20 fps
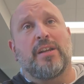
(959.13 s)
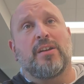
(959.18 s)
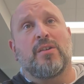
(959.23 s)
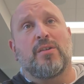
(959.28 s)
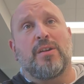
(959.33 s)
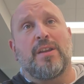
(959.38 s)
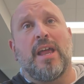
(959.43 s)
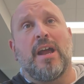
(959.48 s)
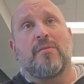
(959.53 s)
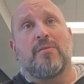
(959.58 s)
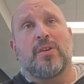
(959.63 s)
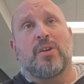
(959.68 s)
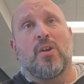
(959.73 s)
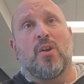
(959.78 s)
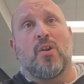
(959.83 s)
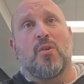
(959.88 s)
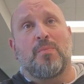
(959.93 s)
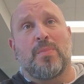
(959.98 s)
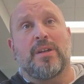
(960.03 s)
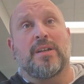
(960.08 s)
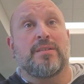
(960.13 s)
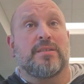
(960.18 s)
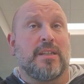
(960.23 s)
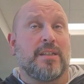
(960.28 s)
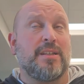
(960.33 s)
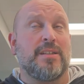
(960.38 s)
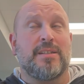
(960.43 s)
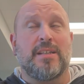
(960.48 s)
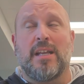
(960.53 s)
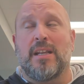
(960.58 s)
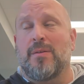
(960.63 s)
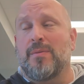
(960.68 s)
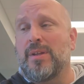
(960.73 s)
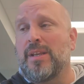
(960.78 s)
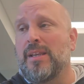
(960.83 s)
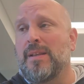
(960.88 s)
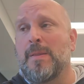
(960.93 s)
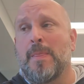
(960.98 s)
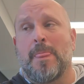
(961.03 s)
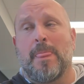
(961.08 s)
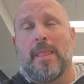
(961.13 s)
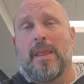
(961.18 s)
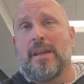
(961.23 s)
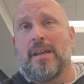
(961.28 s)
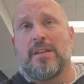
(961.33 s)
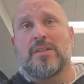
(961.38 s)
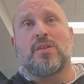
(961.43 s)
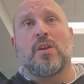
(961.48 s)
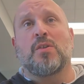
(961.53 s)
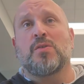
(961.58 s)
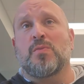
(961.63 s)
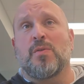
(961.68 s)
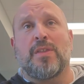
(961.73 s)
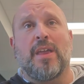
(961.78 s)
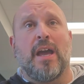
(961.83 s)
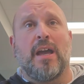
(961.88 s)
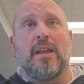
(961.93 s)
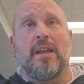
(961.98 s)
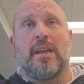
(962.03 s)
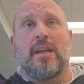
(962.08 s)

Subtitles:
leader in that regard. Because, like you said, it starts with that.